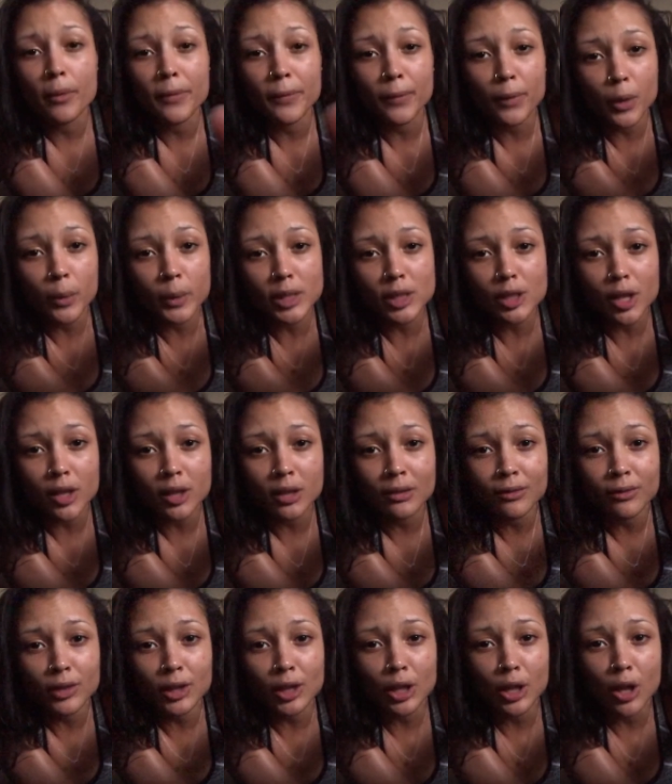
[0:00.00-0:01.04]
Before we start the
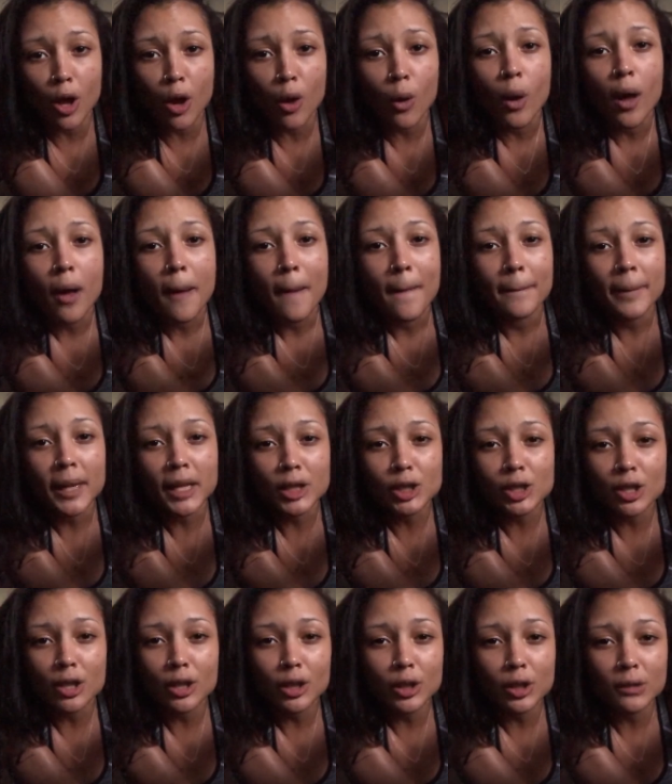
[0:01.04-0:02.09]
video, make
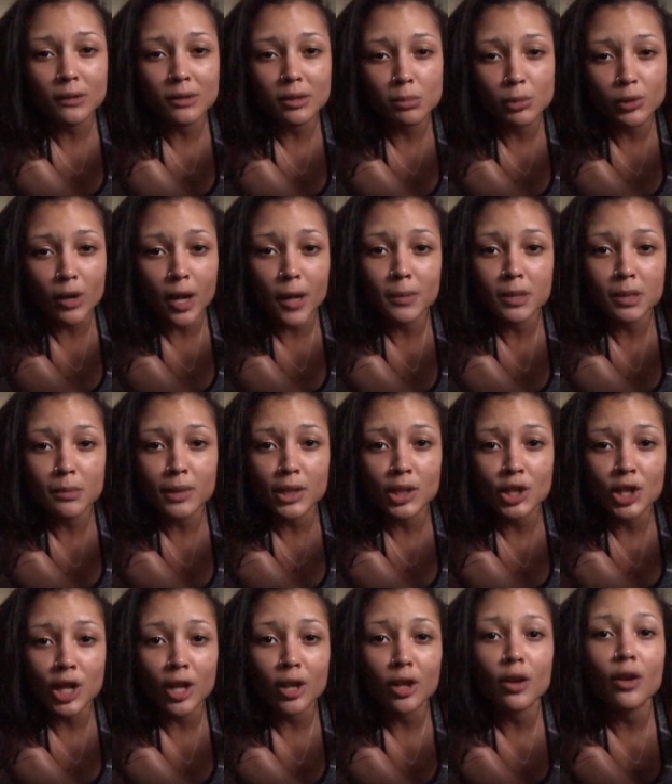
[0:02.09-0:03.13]
sure that you subscribe to my
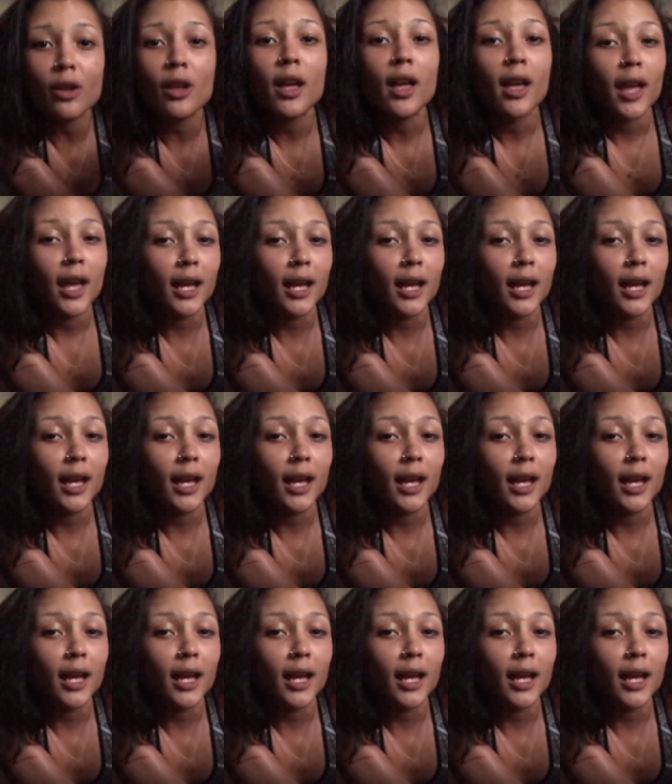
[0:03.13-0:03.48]
channel,